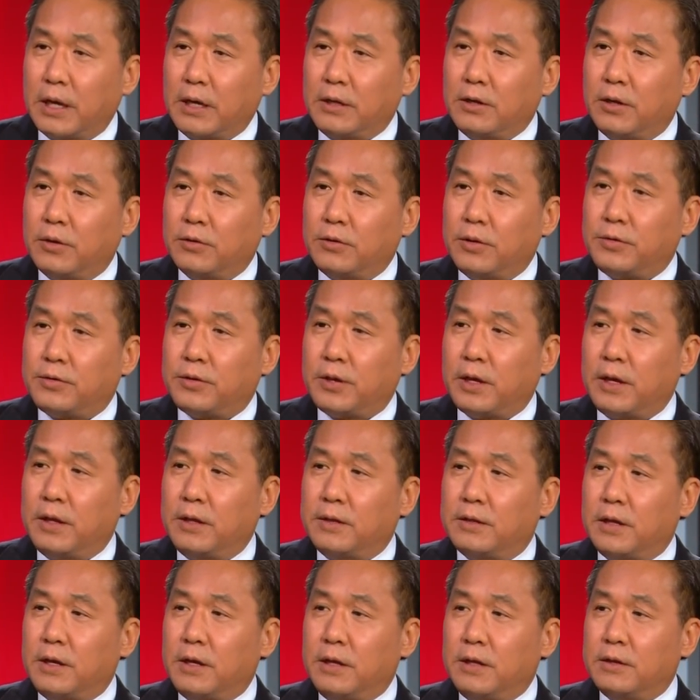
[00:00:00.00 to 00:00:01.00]
I know that
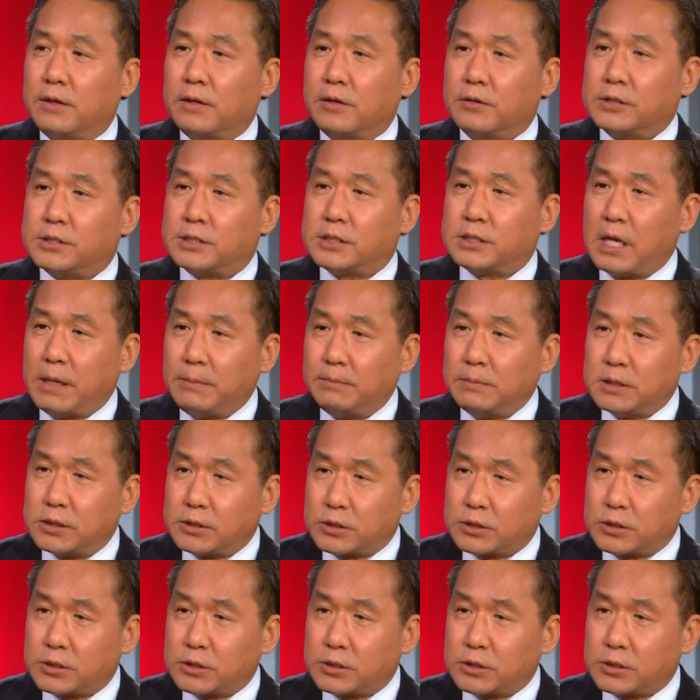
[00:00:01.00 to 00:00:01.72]
the, the there is some